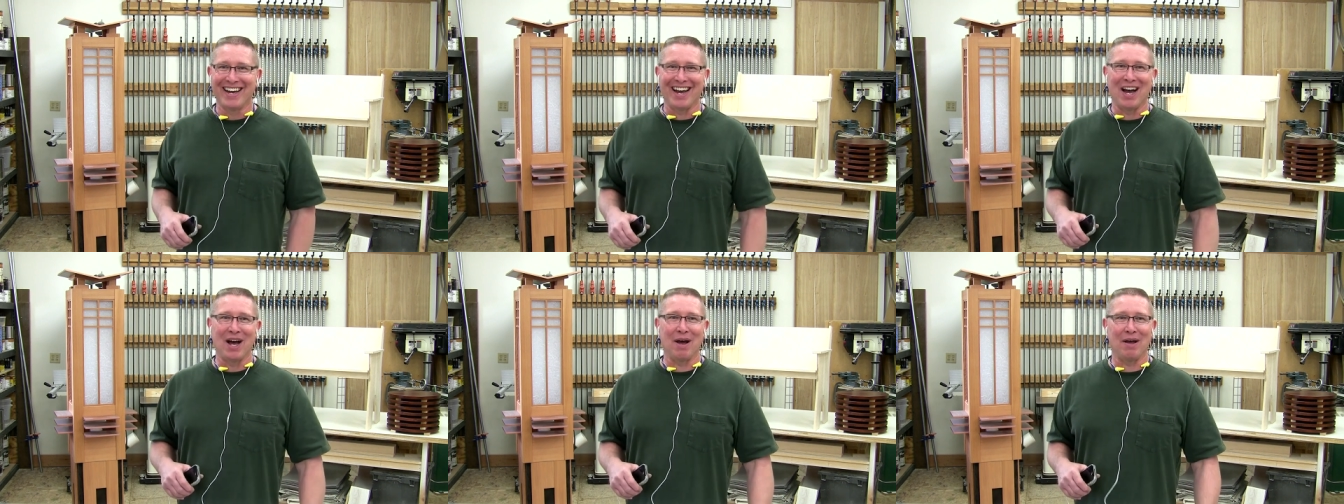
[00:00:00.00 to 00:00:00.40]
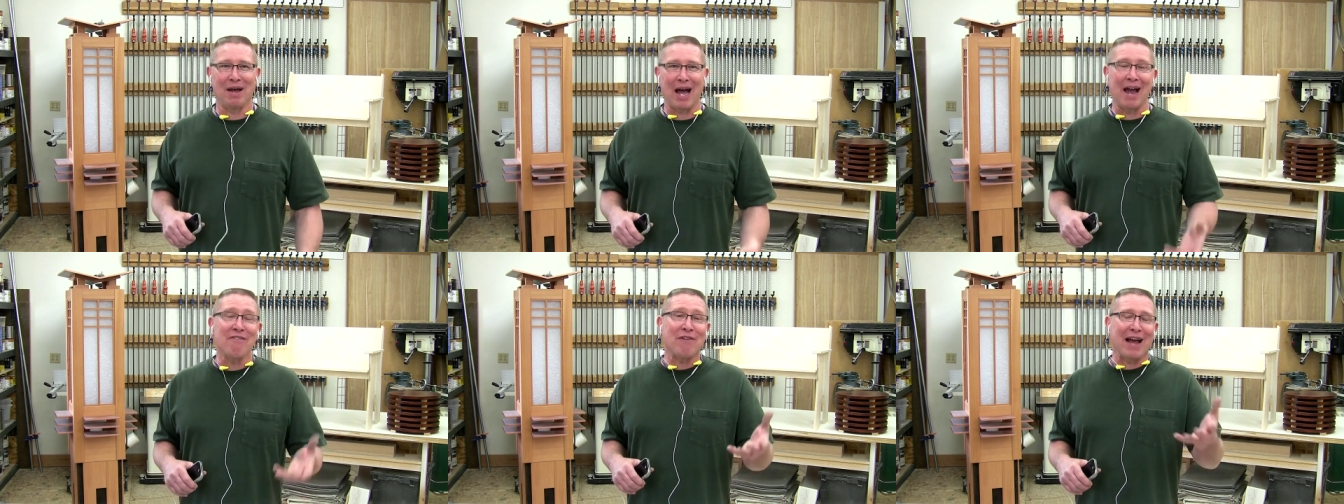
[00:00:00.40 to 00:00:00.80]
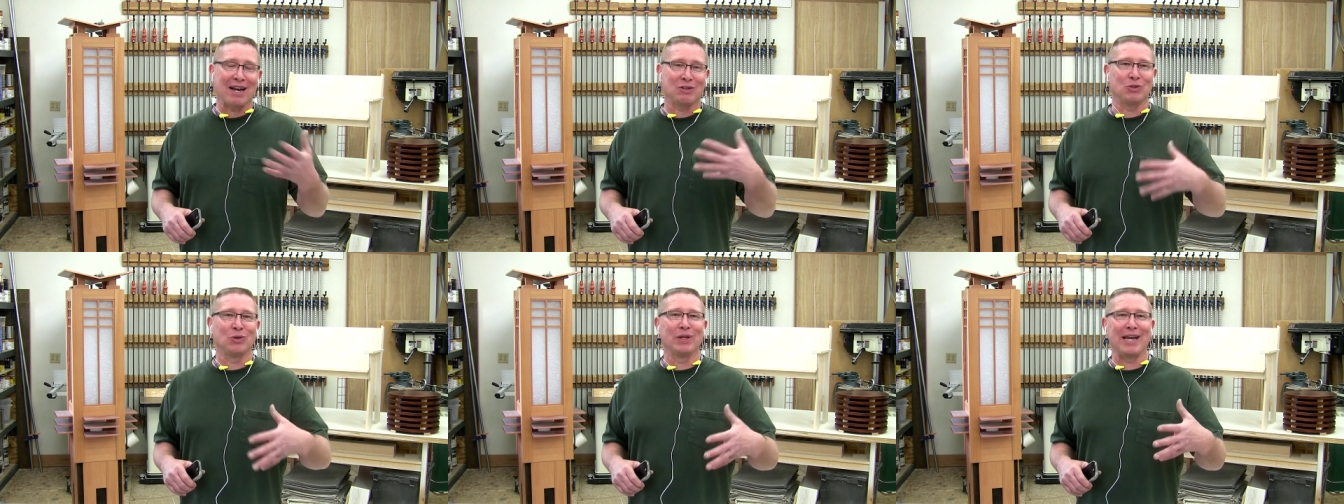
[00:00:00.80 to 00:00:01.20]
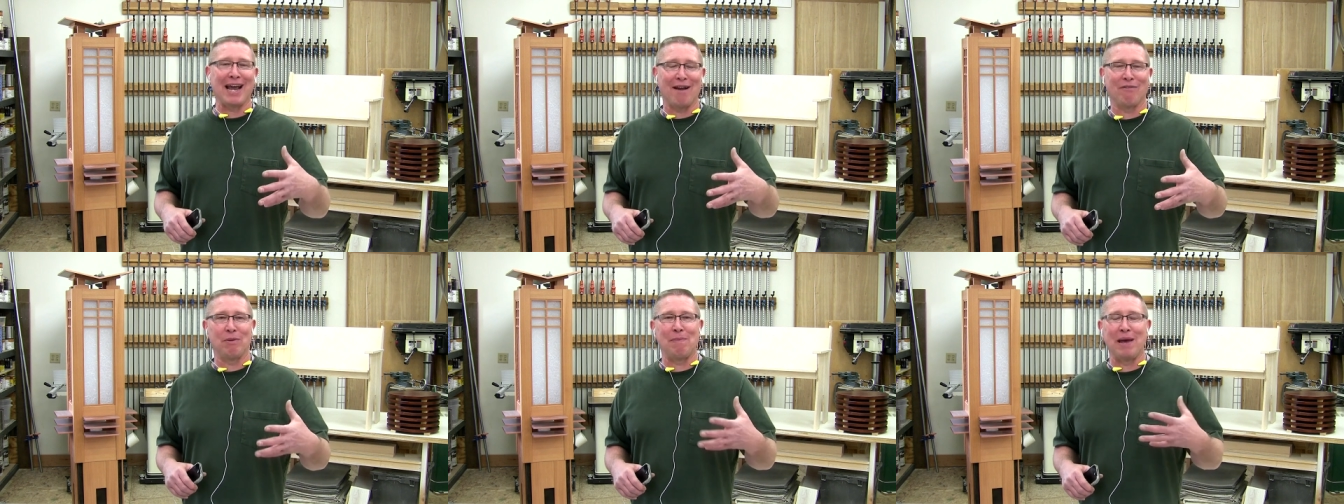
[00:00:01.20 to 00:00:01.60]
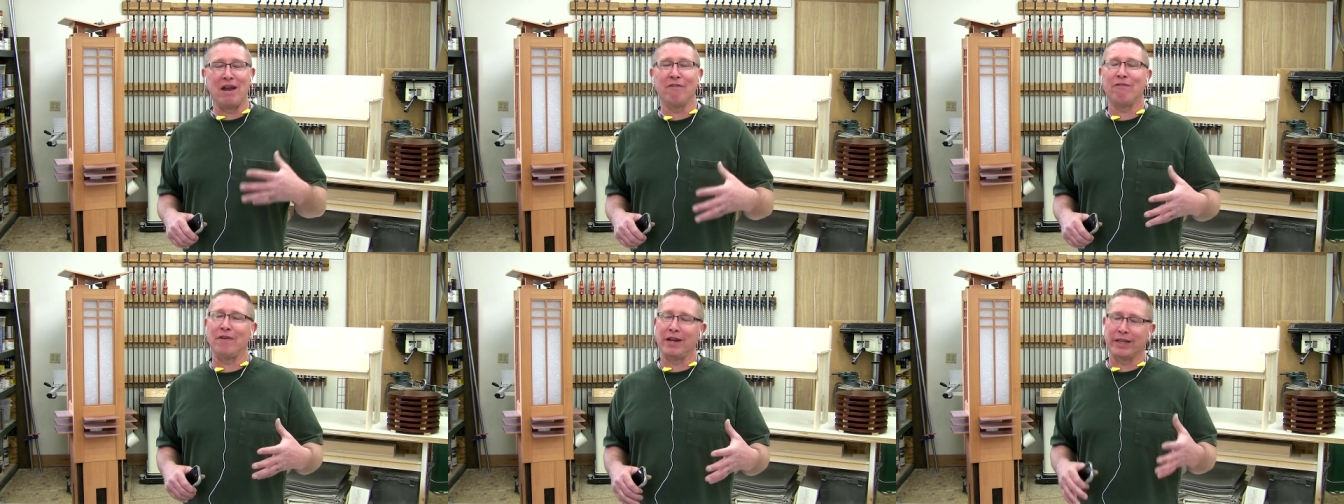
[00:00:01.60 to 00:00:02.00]
Uh, I've actually have the
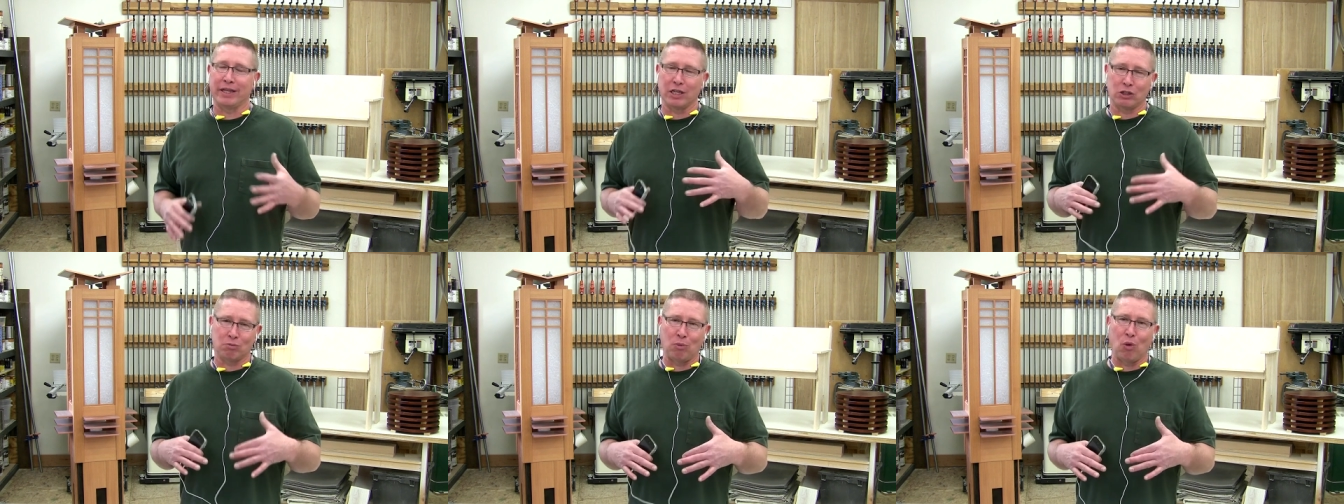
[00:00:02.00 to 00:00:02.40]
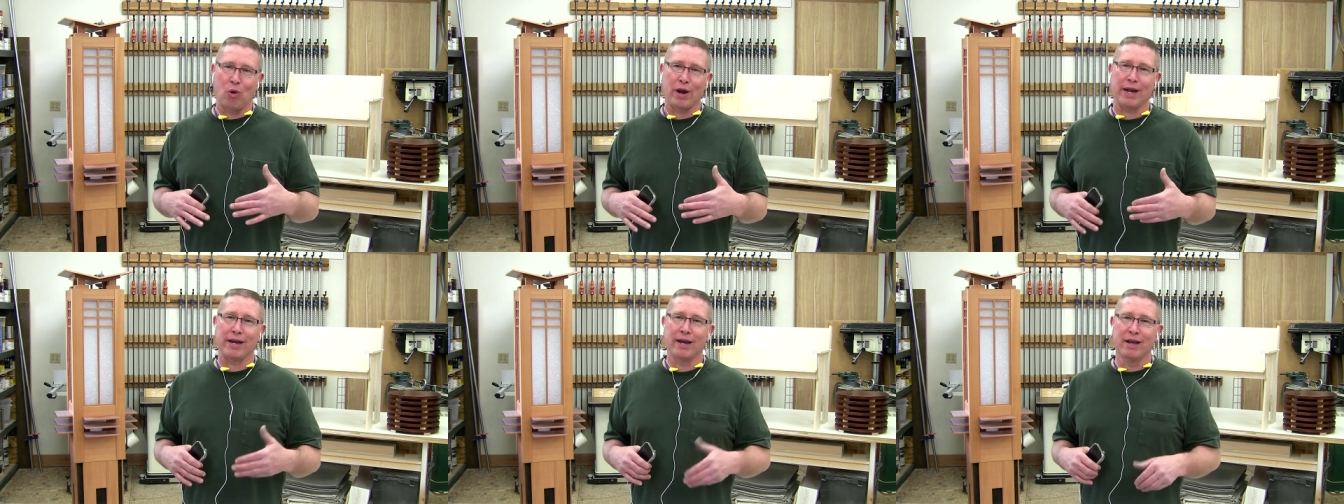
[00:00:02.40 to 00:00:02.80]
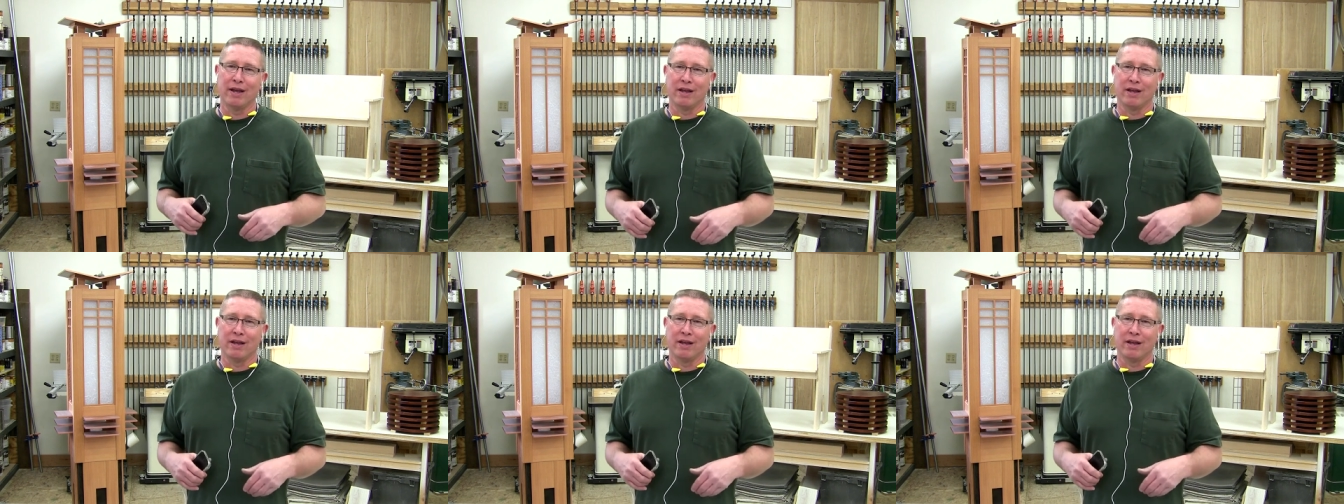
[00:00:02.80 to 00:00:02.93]
benefit at this point